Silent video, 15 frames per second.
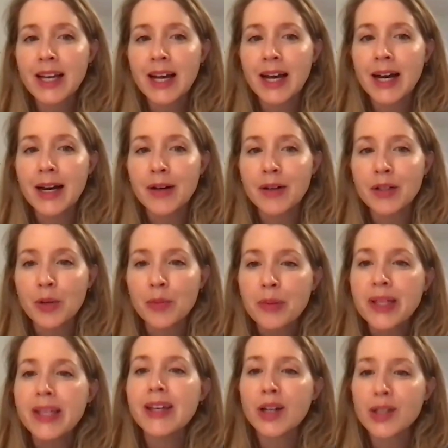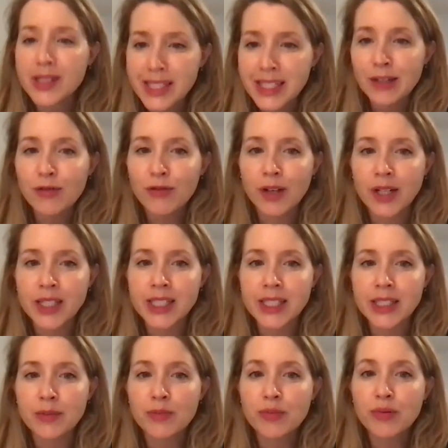uh, you know, PRC
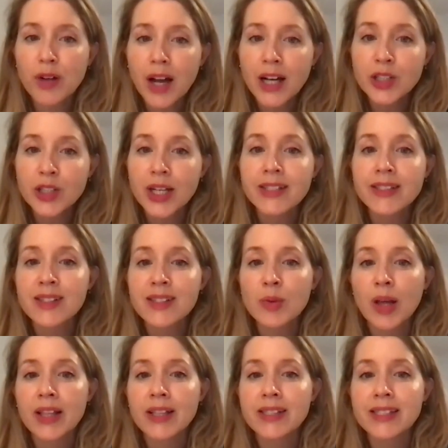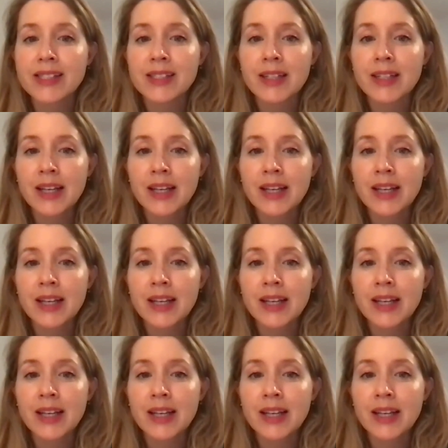funded projects as well as